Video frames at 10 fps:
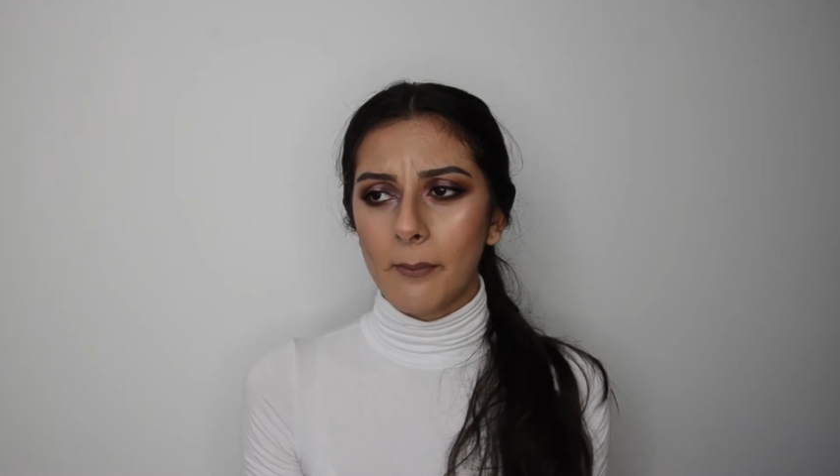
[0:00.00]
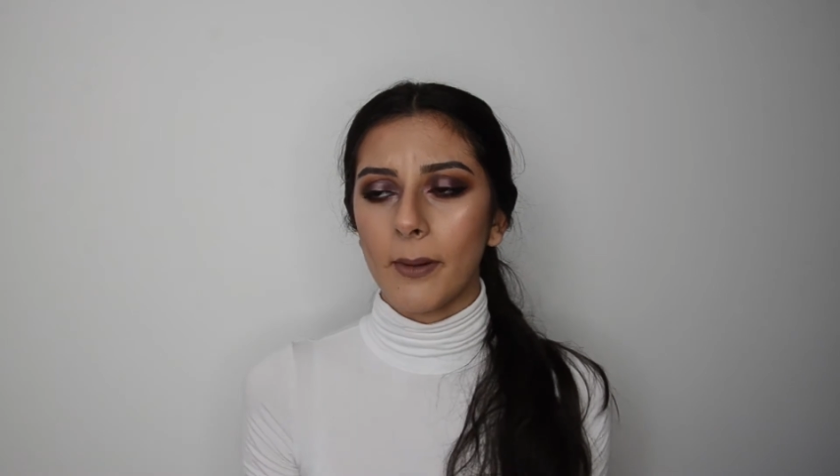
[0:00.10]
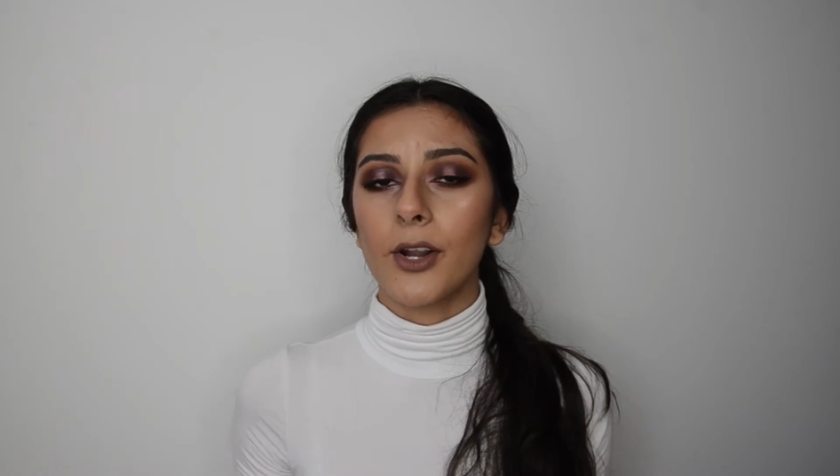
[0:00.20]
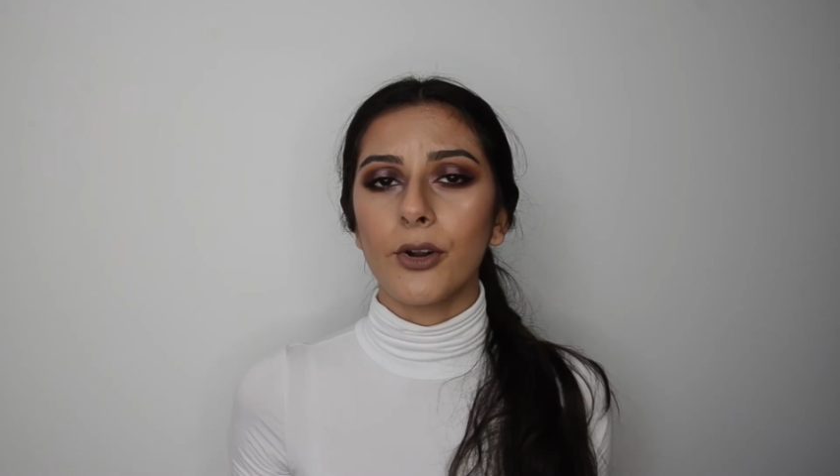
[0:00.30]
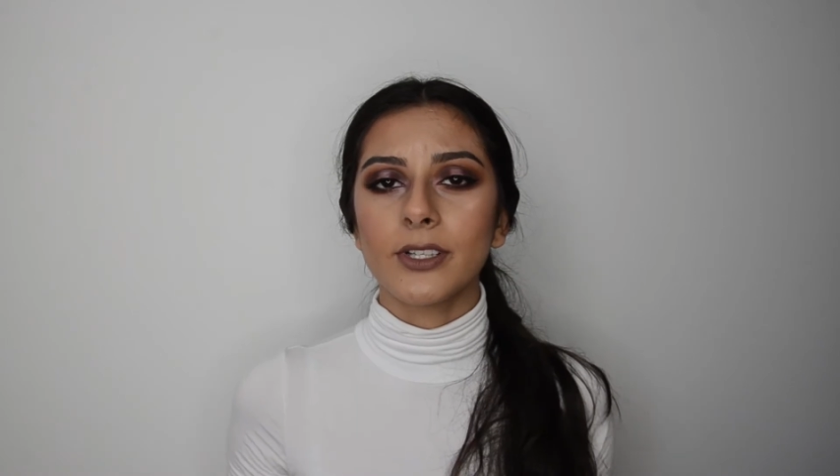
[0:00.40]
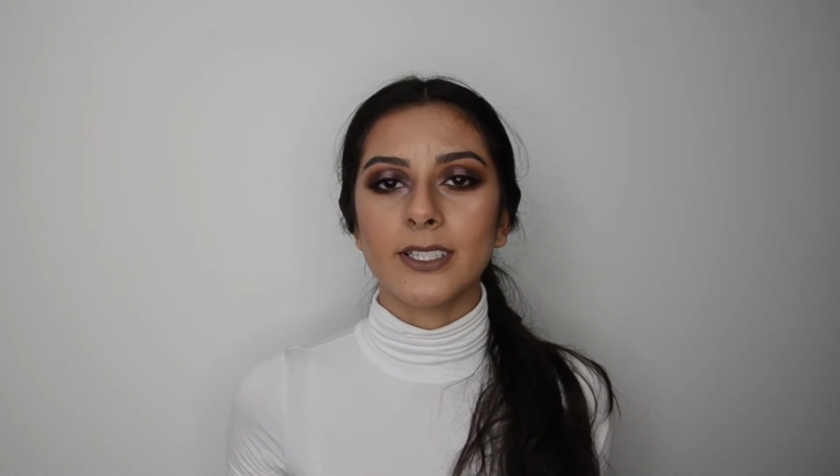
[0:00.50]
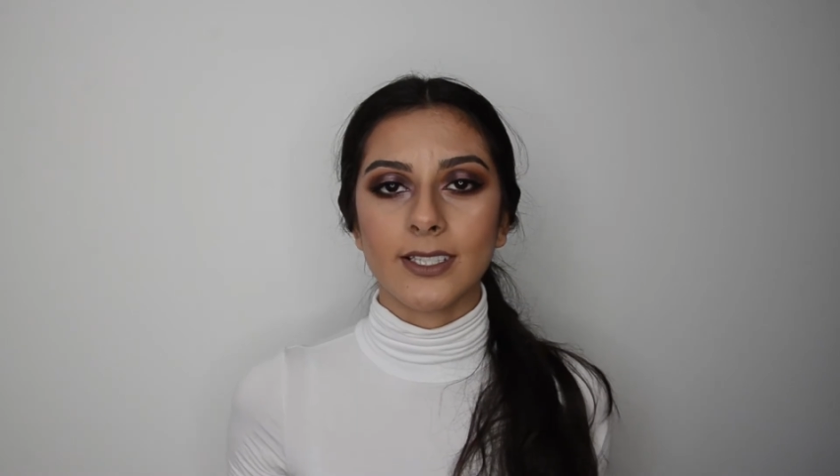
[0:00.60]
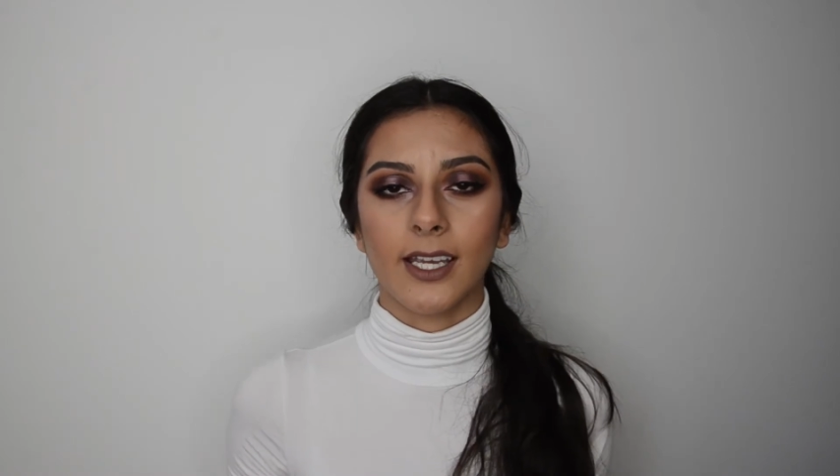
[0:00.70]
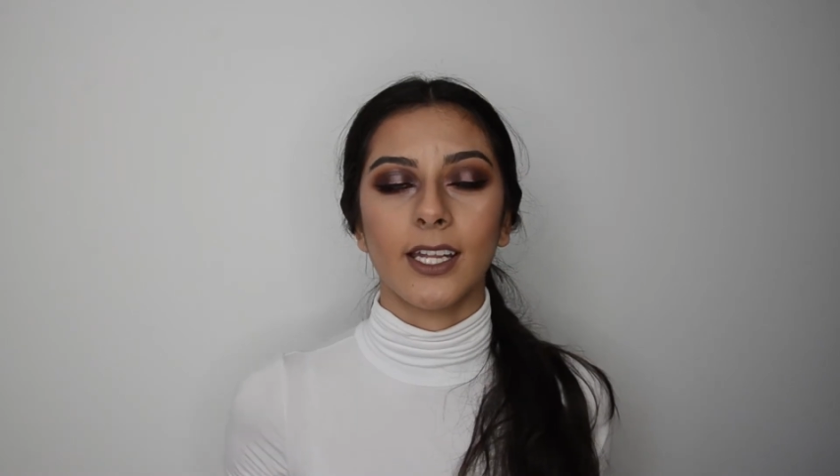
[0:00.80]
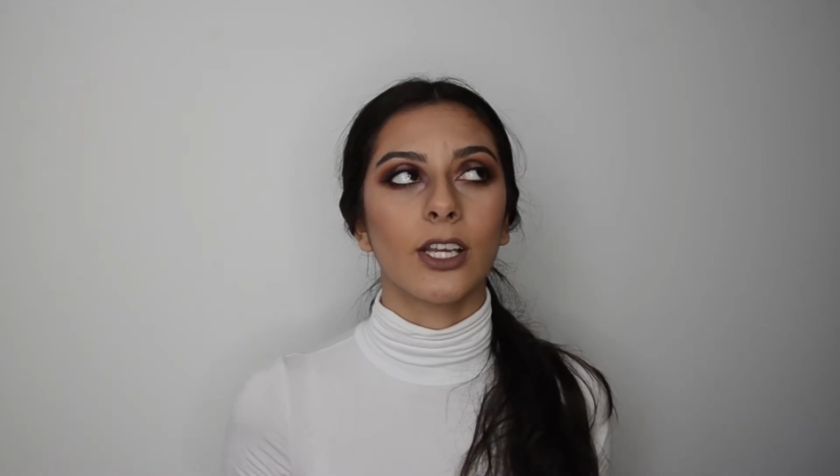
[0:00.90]
My nose
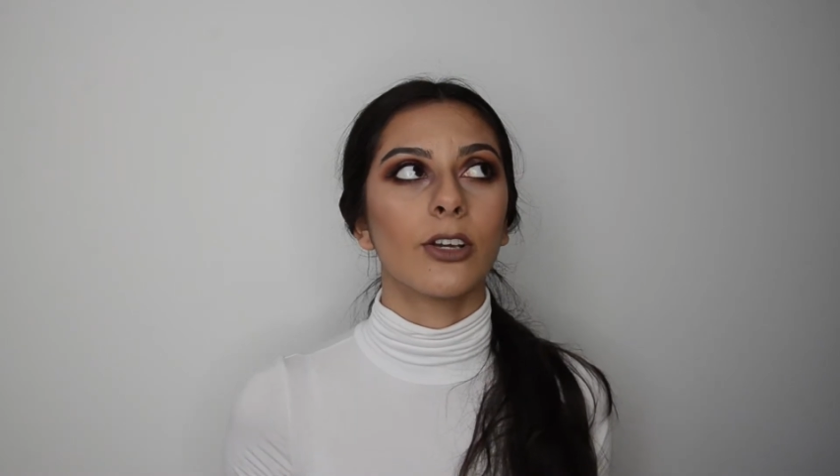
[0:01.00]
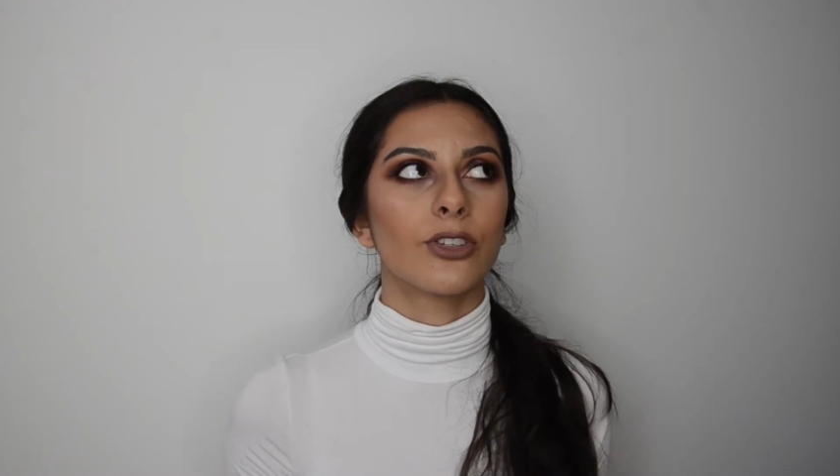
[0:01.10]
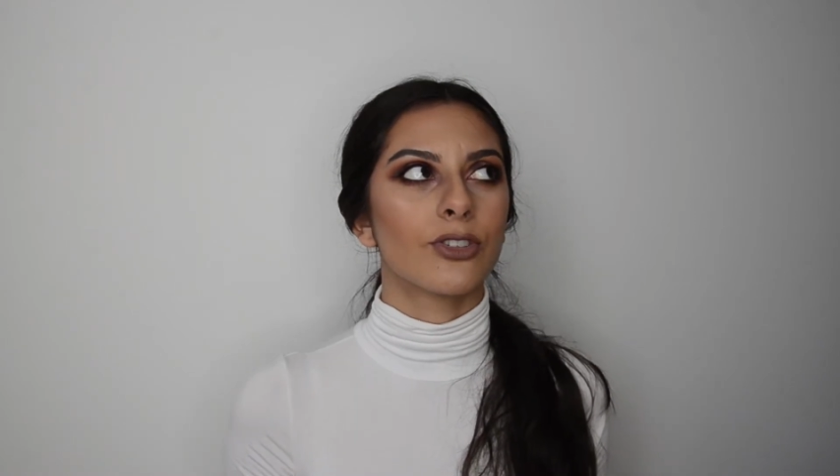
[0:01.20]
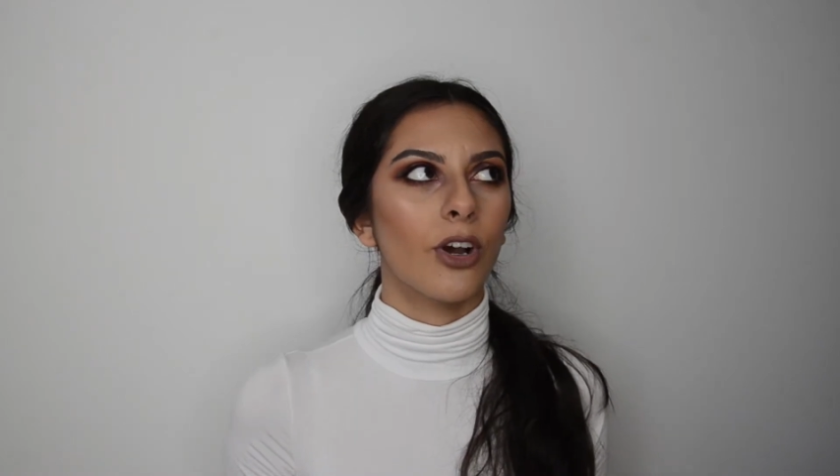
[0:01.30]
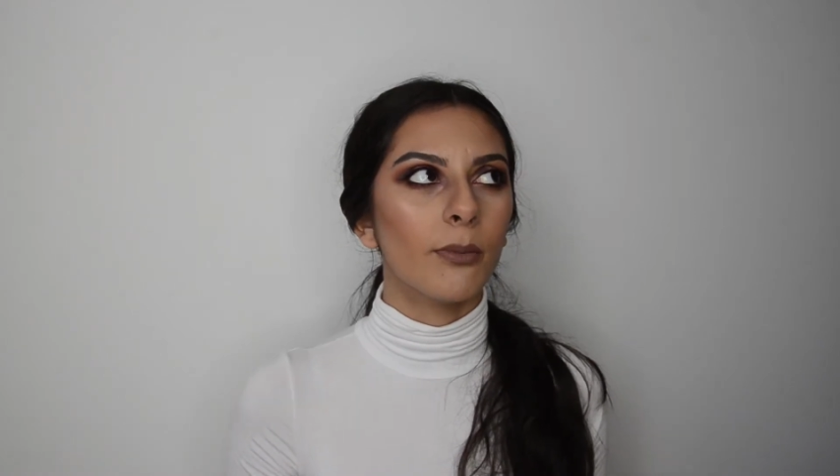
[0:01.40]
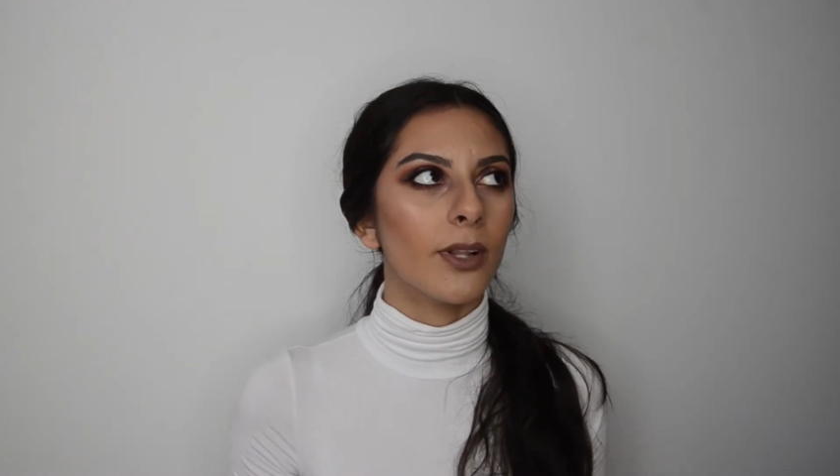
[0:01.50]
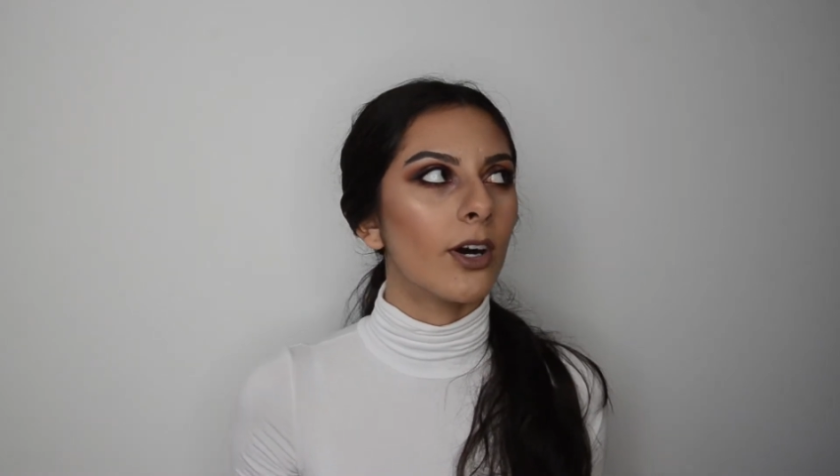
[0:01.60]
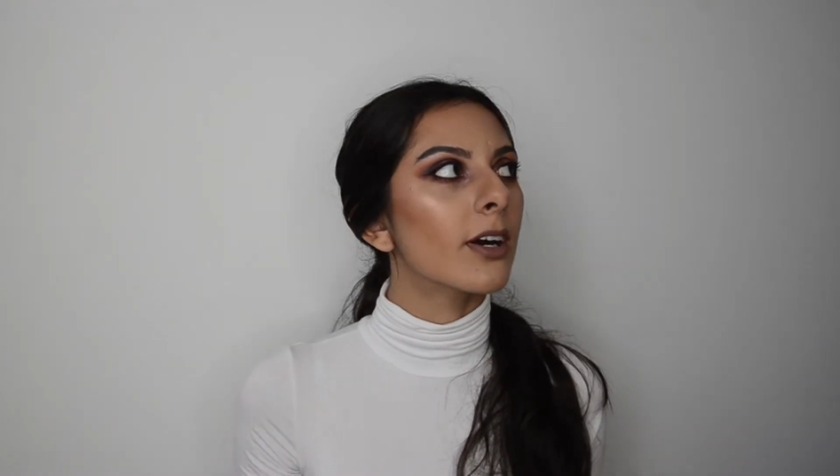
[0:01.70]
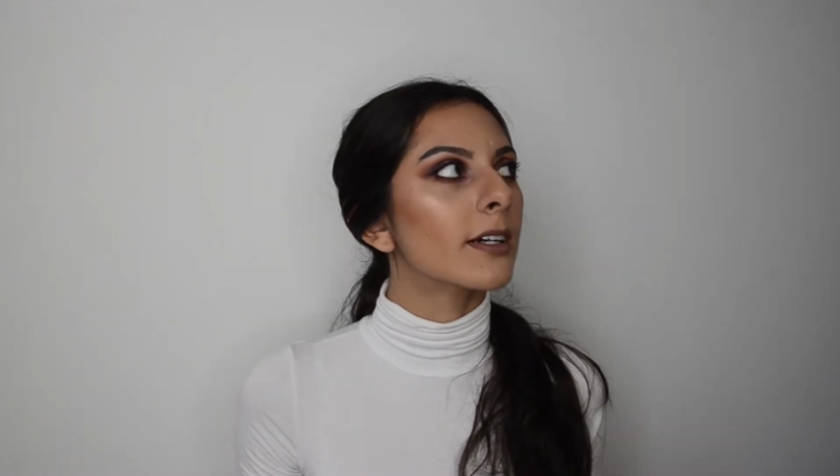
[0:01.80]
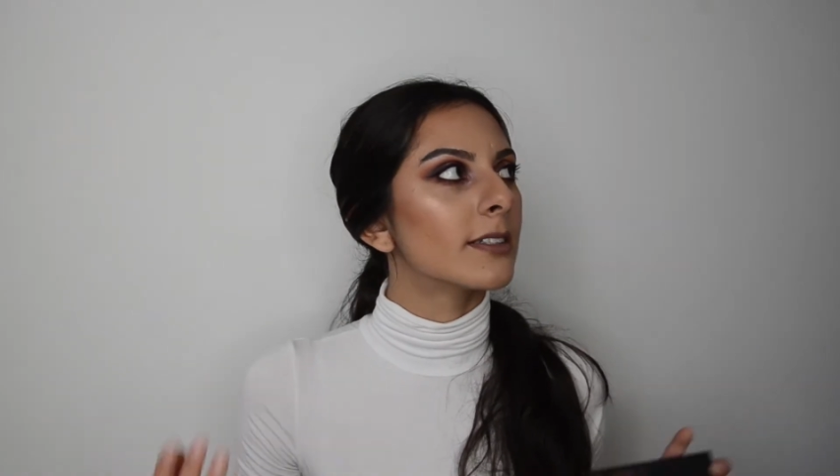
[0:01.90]
is getting so
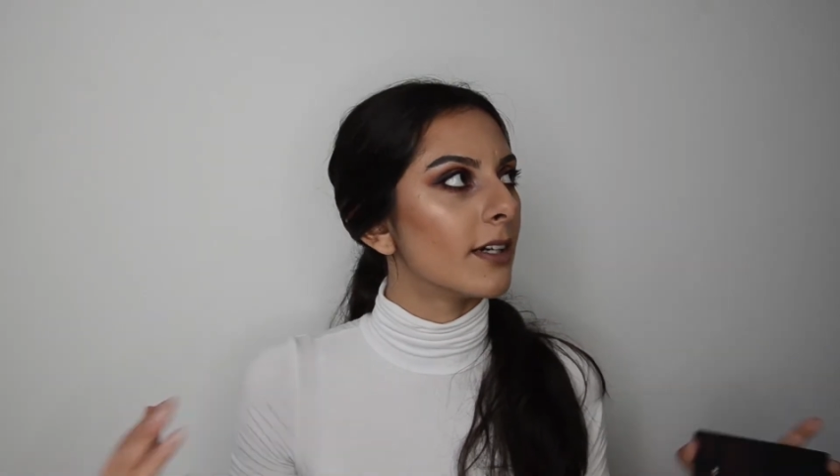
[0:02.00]
blocked.